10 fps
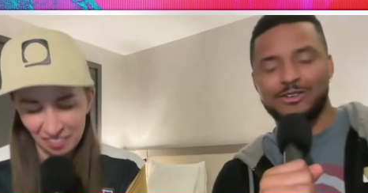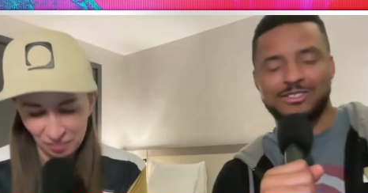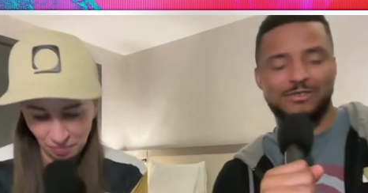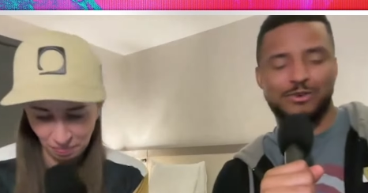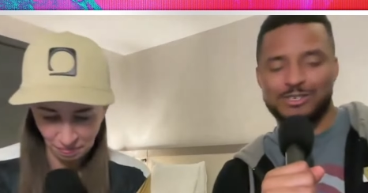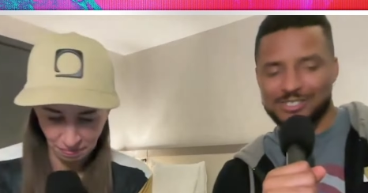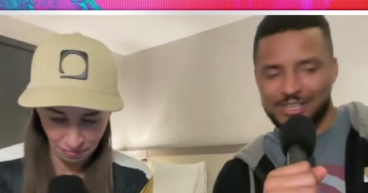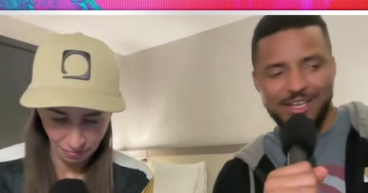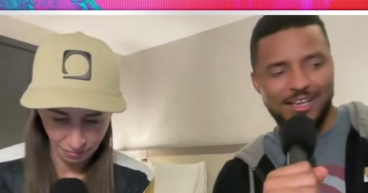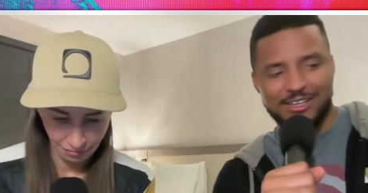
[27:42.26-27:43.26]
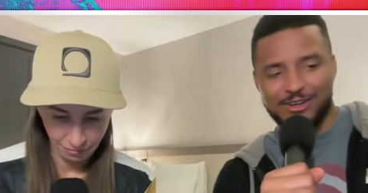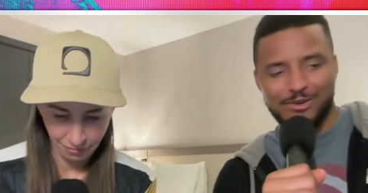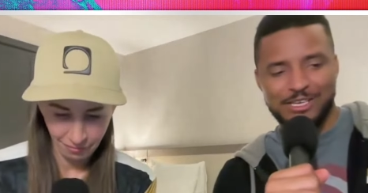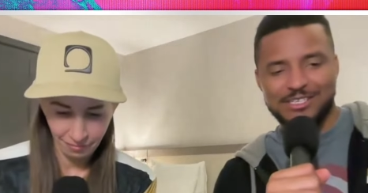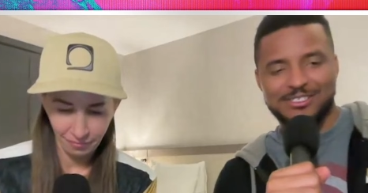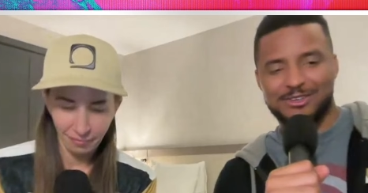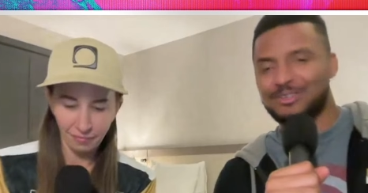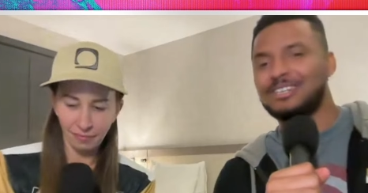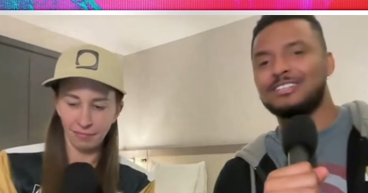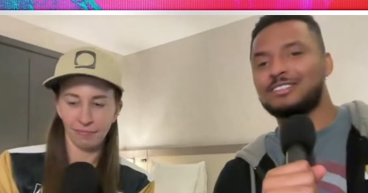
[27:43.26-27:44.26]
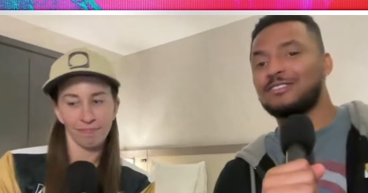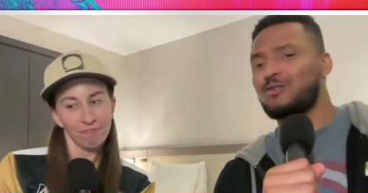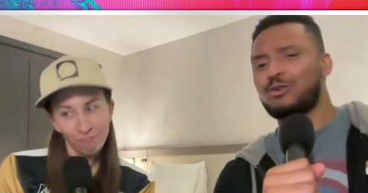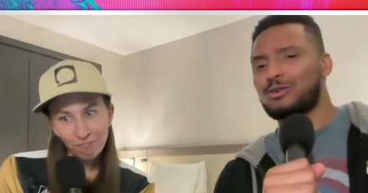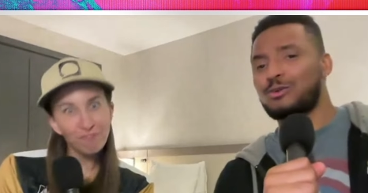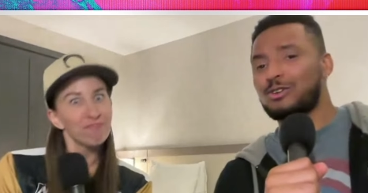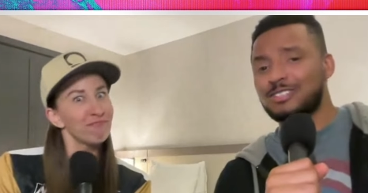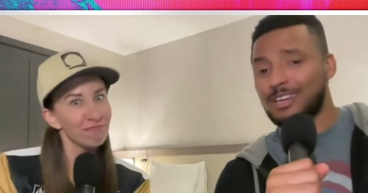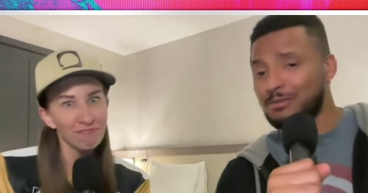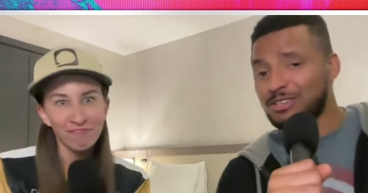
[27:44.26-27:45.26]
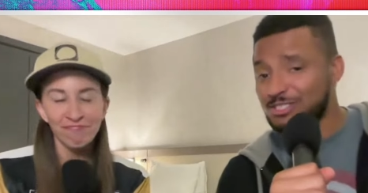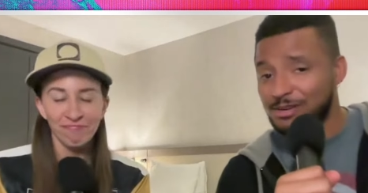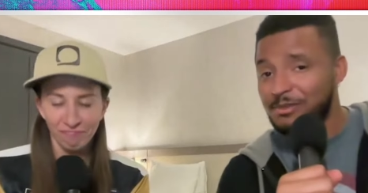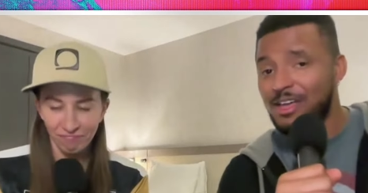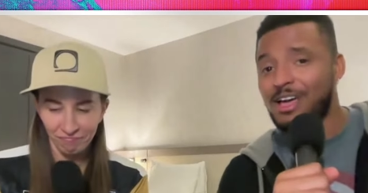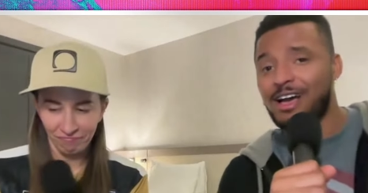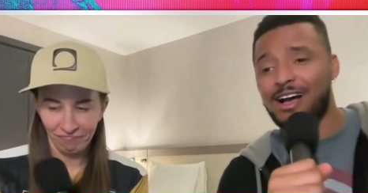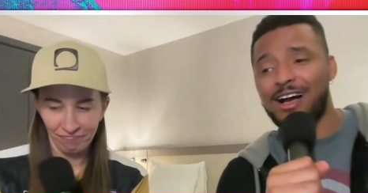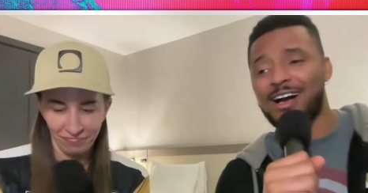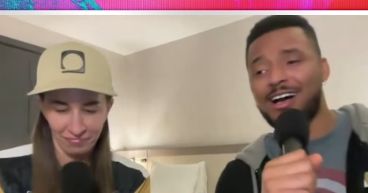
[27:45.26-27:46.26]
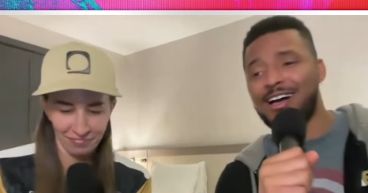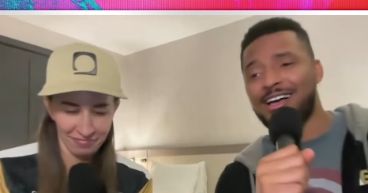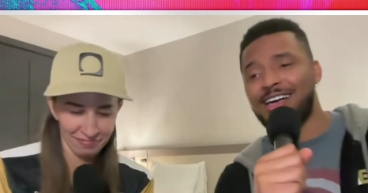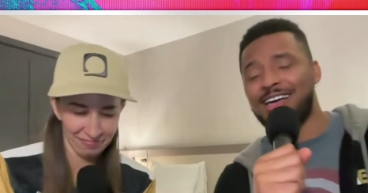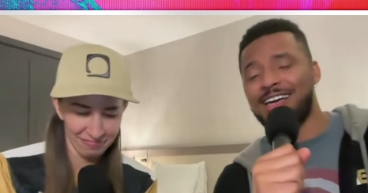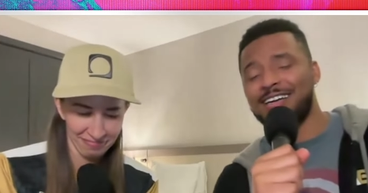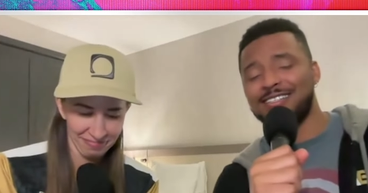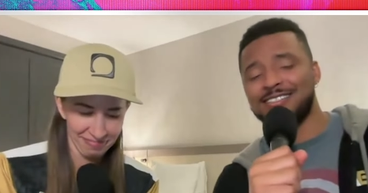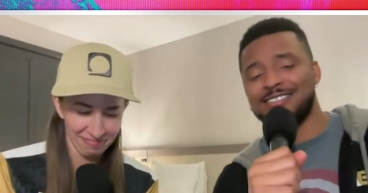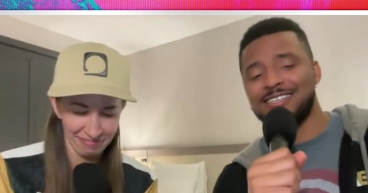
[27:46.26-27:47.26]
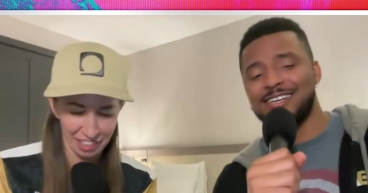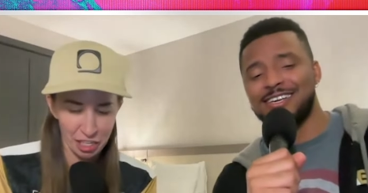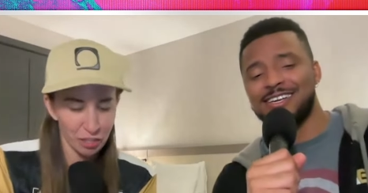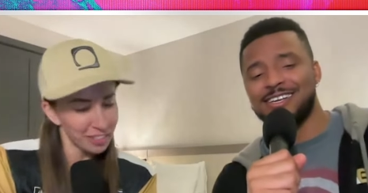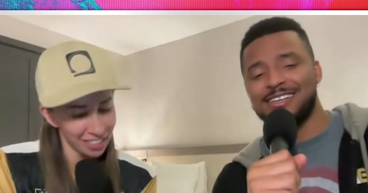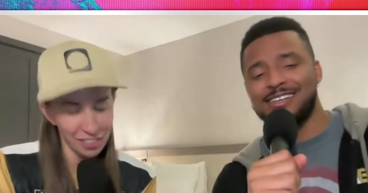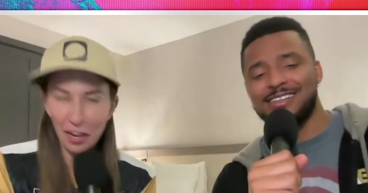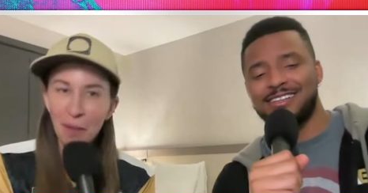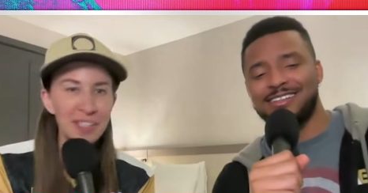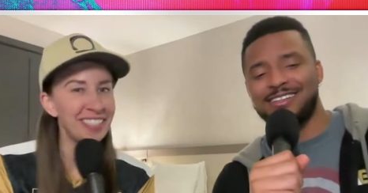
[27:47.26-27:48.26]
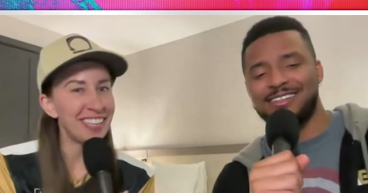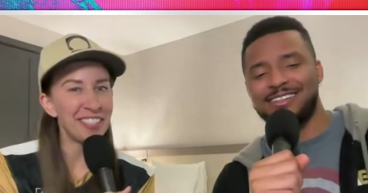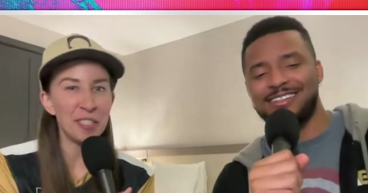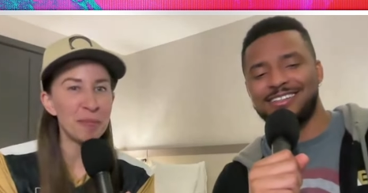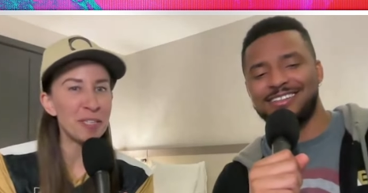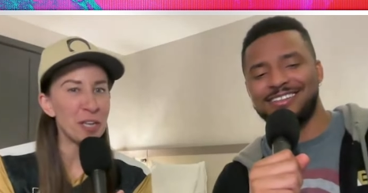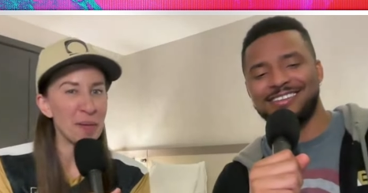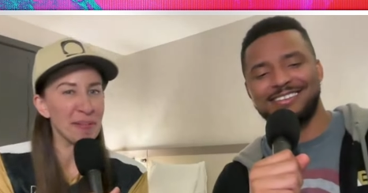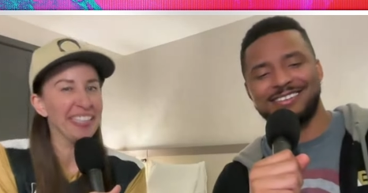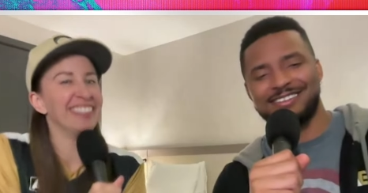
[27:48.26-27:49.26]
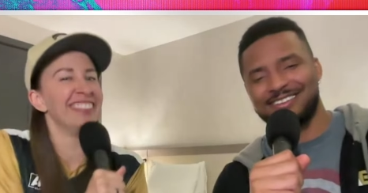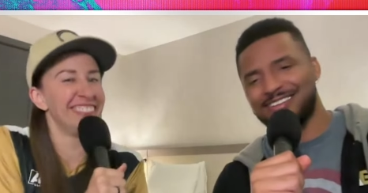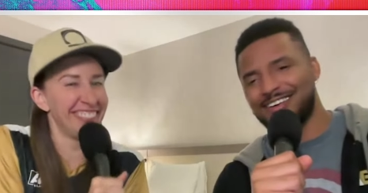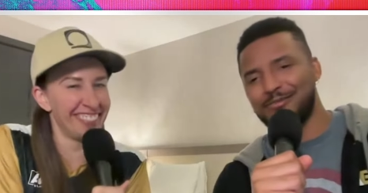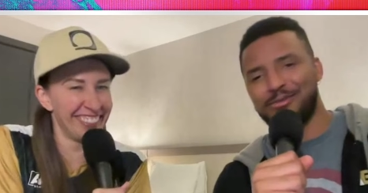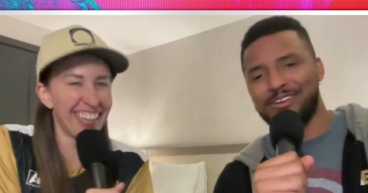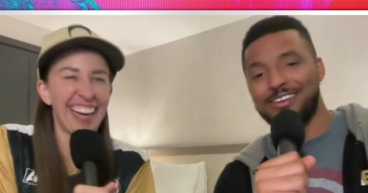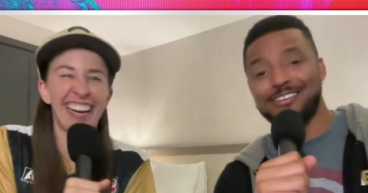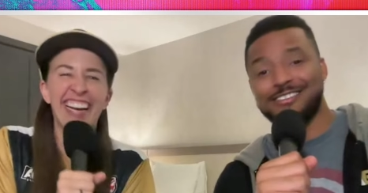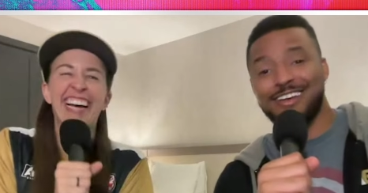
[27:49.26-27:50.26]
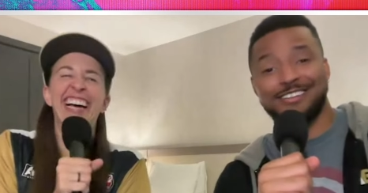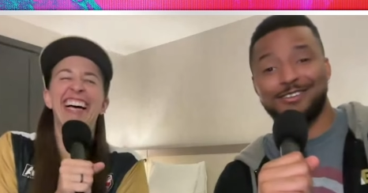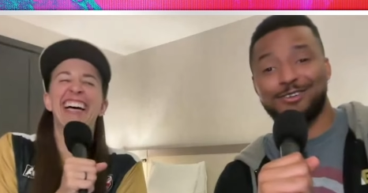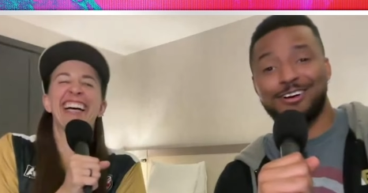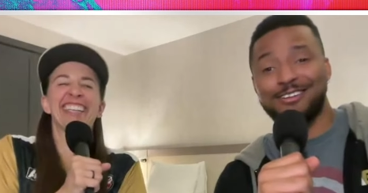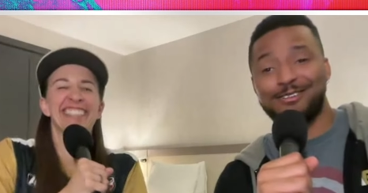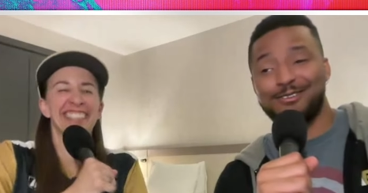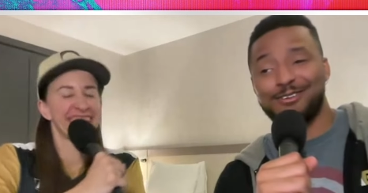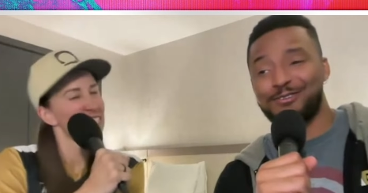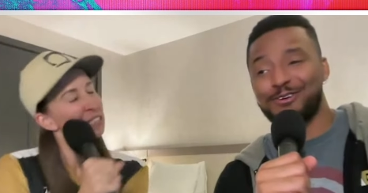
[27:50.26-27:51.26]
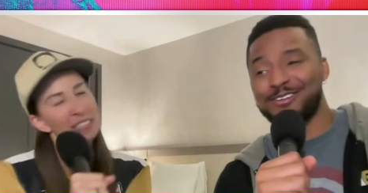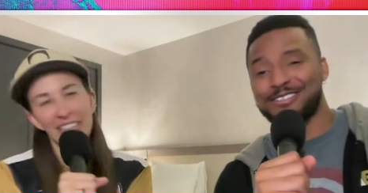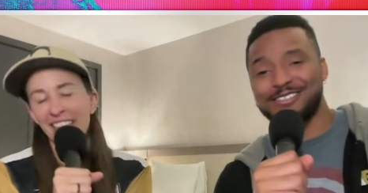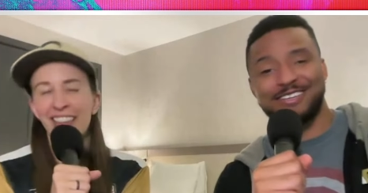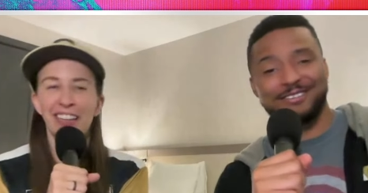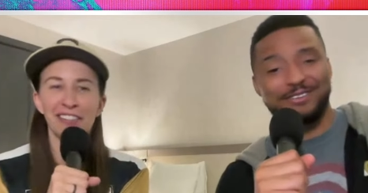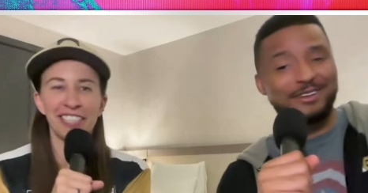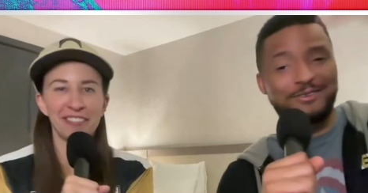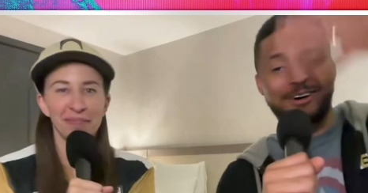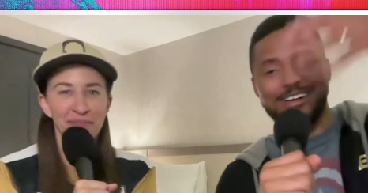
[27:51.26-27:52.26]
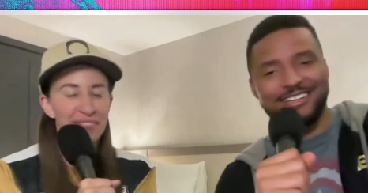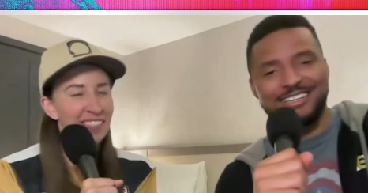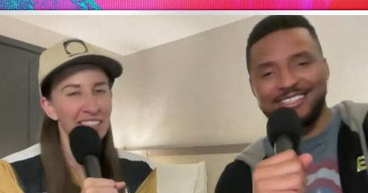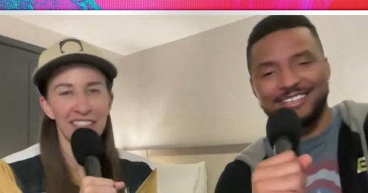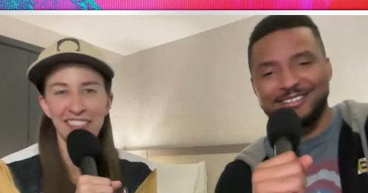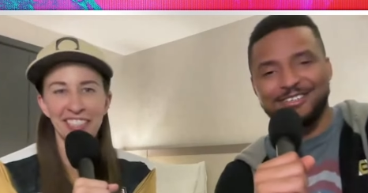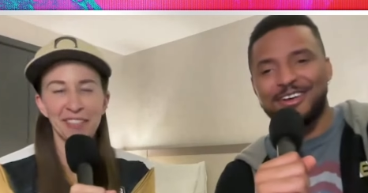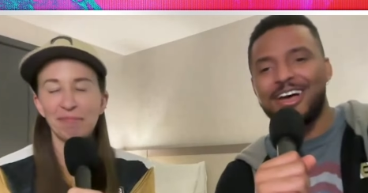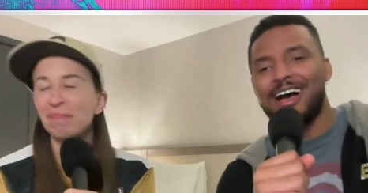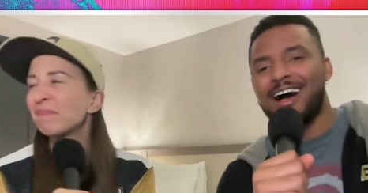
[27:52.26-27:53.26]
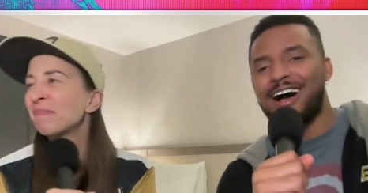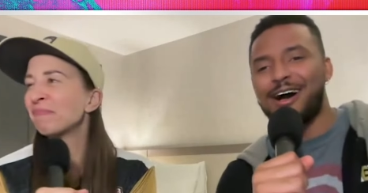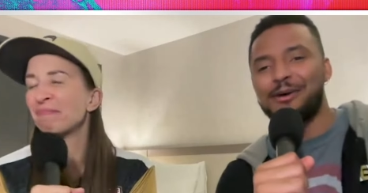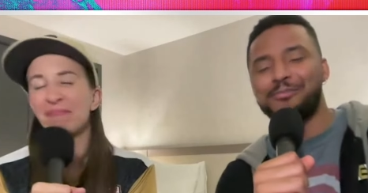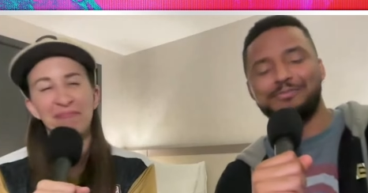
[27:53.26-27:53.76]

Speaker 1: is of course you know he's turned it into the for the world championship, uh, and he'll tell
Speaker 2: you how many days he's been champion.
Speaker 1: yep, he's got the Tron doing it for us. He's got Love the video it. wall. It, Love it. Um,